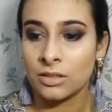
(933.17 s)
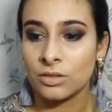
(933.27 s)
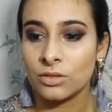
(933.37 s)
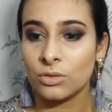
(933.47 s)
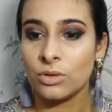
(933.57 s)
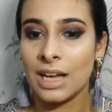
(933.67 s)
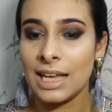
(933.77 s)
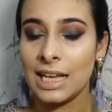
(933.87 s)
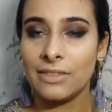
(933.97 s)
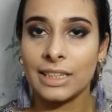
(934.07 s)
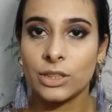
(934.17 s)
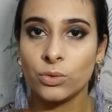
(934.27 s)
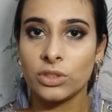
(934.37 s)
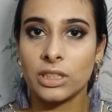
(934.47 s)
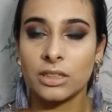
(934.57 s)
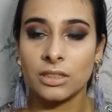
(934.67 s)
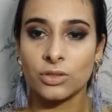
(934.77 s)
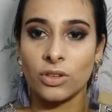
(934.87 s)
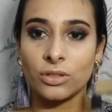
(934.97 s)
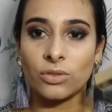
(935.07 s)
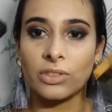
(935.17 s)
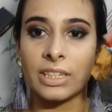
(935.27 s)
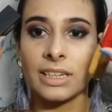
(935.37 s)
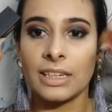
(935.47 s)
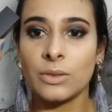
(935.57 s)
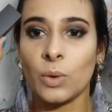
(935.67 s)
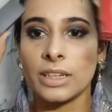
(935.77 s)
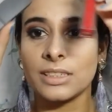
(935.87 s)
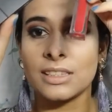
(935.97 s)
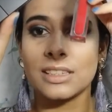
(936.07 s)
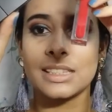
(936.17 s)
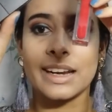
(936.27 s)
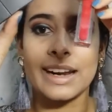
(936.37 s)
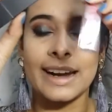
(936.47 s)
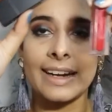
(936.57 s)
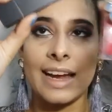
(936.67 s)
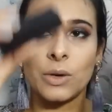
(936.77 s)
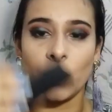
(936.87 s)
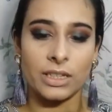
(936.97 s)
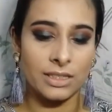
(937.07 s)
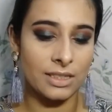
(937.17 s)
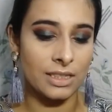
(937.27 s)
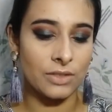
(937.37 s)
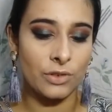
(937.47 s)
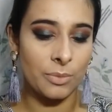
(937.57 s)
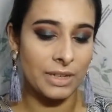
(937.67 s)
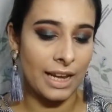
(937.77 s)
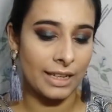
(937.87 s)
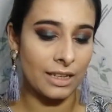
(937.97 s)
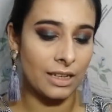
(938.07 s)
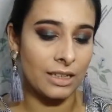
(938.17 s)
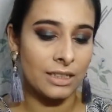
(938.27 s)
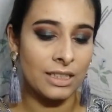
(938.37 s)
So I have like two choices over here. One is this red and one is this from Nykaa.